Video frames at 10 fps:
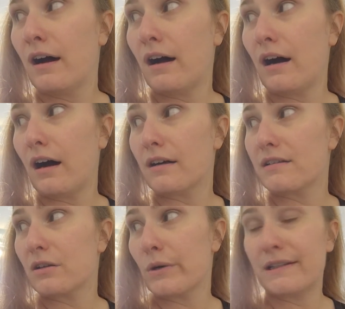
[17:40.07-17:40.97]

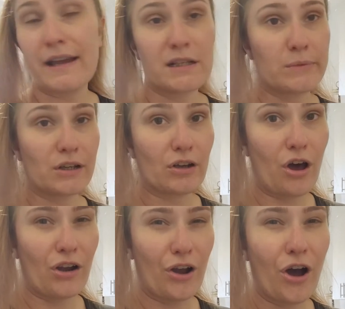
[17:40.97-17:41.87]
So it takes me a
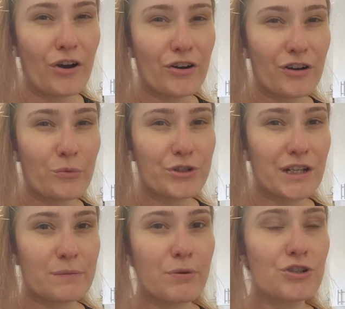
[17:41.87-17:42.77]
lot longer, which
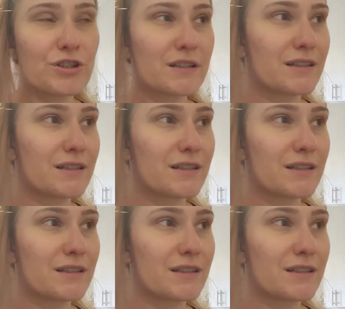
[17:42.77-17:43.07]
has pushed